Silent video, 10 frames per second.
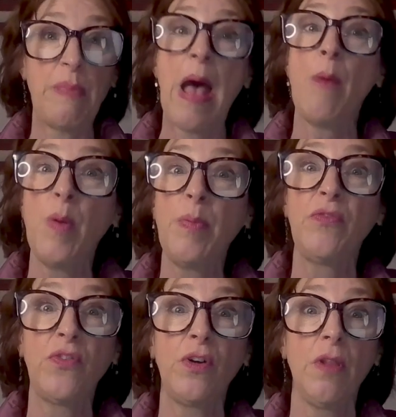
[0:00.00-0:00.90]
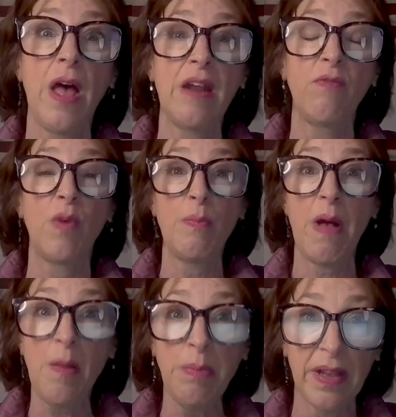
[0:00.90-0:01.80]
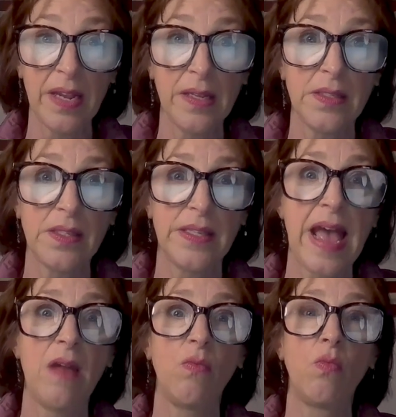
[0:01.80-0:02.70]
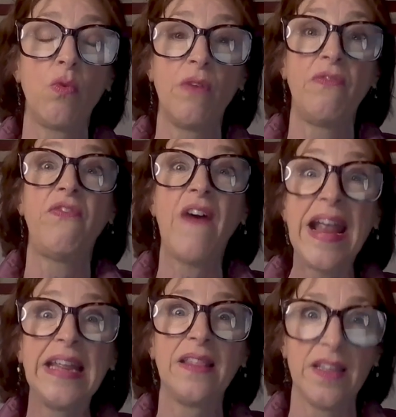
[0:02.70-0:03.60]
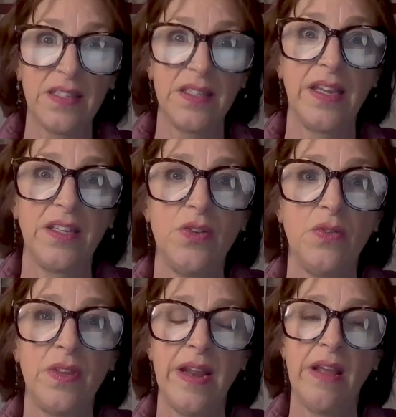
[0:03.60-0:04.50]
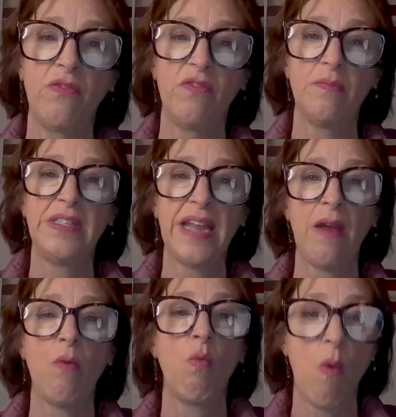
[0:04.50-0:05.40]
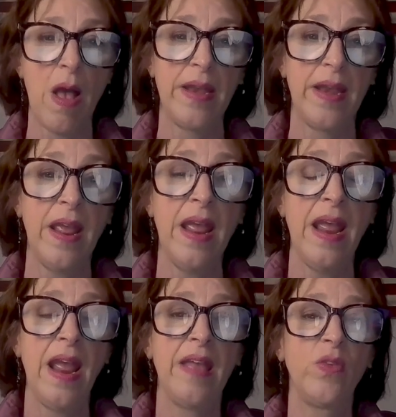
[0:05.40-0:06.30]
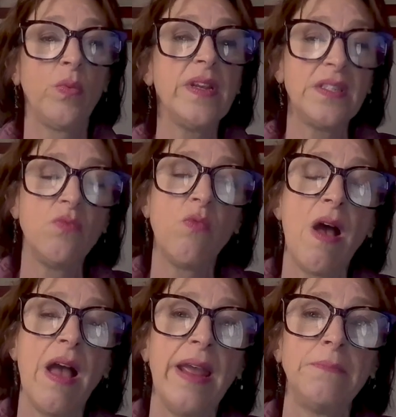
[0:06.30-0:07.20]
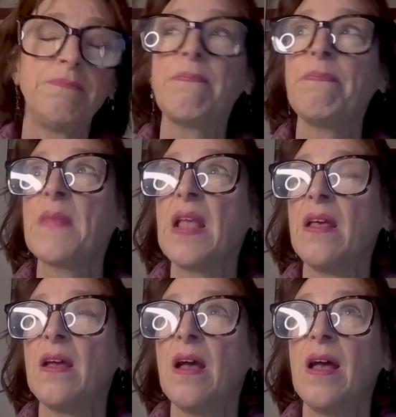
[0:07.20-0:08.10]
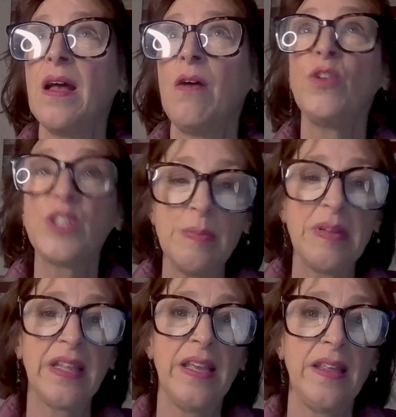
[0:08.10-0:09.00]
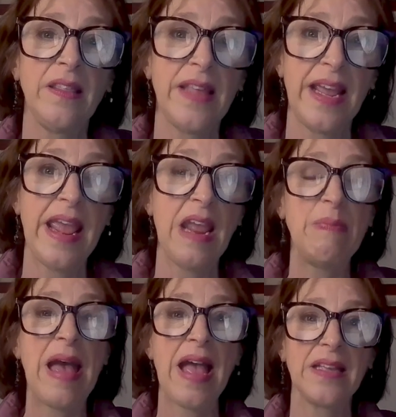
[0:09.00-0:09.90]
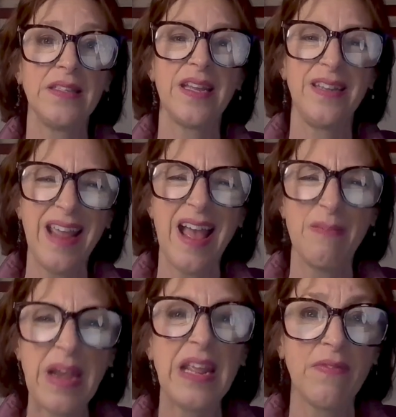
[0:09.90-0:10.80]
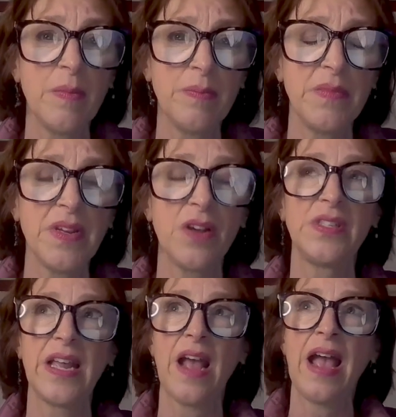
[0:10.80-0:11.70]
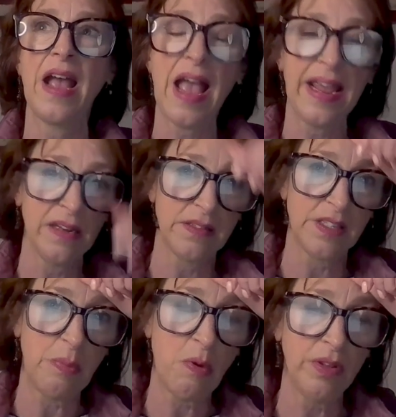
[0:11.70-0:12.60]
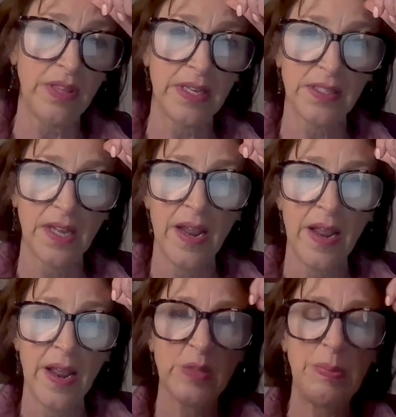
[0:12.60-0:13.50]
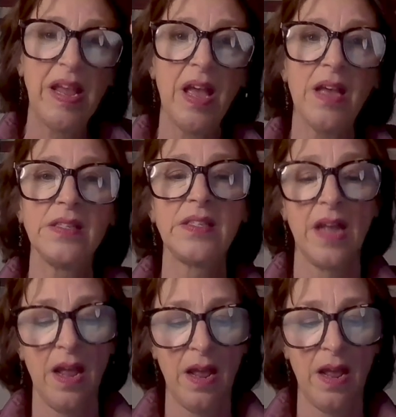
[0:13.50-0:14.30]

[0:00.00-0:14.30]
palpable for a lot of Republicans that were fighting this thing tooth and nail from day one. And the reason why, ultimately they came back and said, yeah, many of them, said, I can support this, is because,